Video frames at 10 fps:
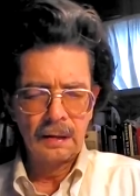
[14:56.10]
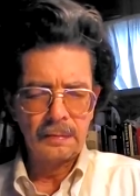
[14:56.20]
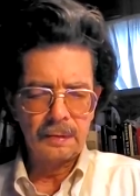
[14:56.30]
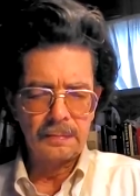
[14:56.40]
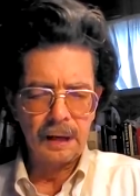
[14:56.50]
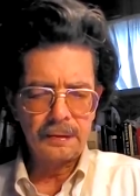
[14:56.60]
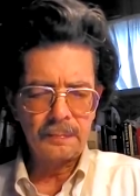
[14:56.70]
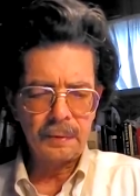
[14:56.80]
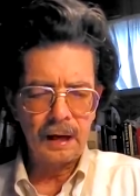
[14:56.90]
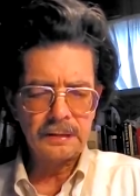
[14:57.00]
with
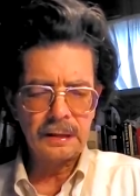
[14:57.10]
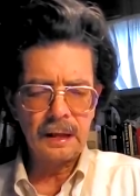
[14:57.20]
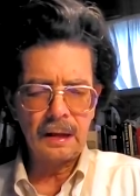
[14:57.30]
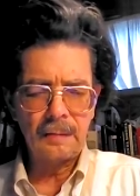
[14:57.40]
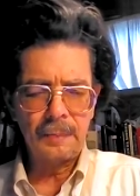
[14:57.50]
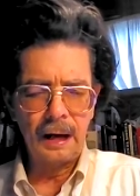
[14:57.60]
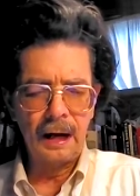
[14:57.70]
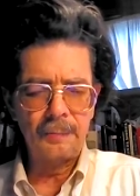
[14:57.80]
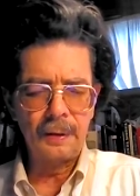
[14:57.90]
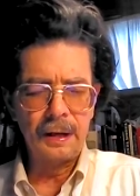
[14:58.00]
multifaceted and
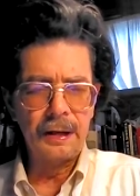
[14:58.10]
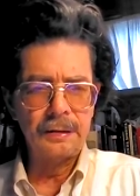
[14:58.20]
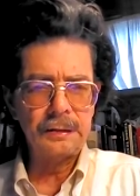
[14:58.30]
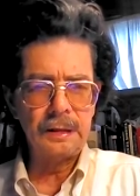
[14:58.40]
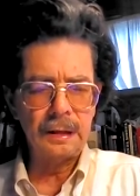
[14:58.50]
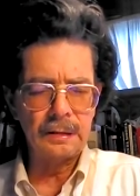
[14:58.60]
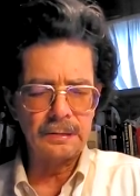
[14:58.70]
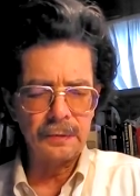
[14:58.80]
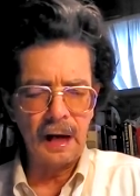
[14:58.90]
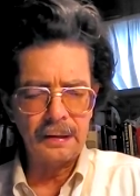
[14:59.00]
powerful energy
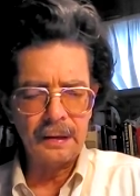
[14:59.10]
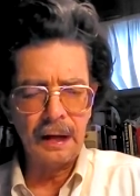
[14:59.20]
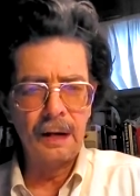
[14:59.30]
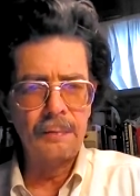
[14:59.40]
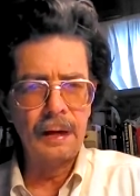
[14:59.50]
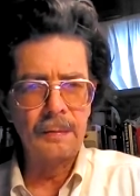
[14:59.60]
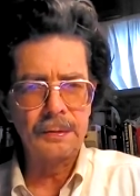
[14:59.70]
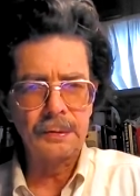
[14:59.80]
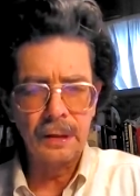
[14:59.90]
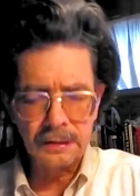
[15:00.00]
is right now available
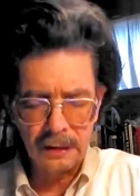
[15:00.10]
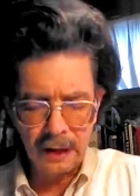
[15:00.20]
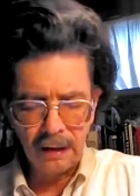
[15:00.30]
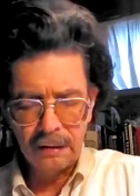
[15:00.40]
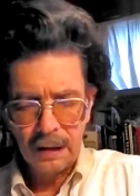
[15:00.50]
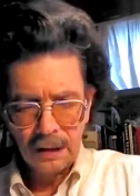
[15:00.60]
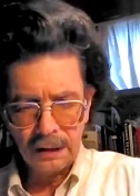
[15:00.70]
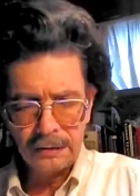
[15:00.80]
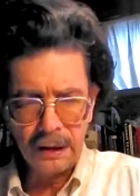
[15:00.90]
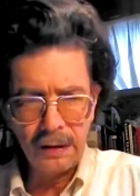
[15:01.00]
to us. And I'll
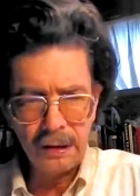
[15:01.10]
continue